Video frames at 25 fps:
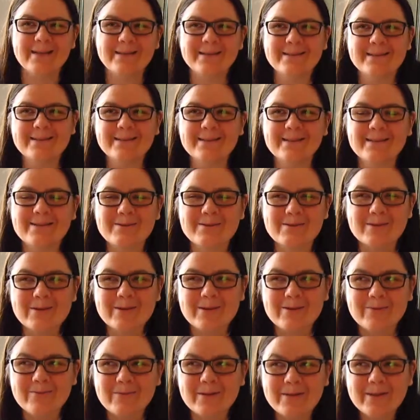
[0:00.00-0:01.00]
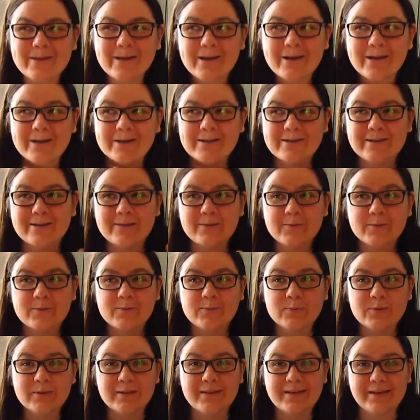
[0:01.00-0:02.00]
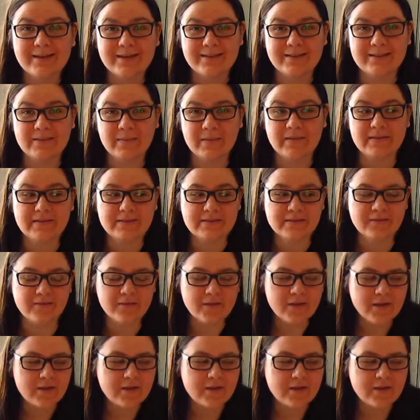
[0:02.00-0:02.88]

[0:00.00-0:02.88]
I just won the auction. It was really inexpensive.